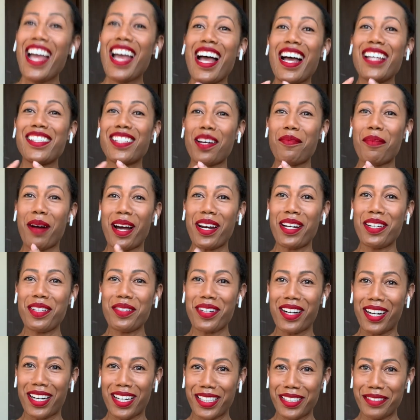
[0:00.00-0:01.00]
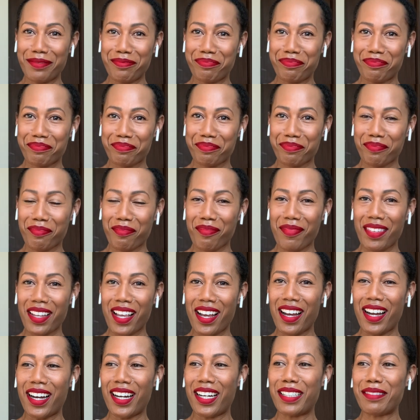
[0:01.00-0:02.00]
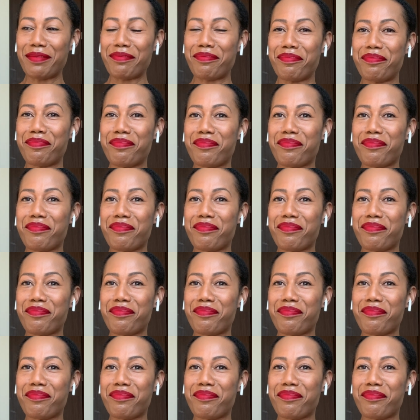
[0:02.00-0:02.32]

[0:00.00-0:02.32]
And so I bought a new car. I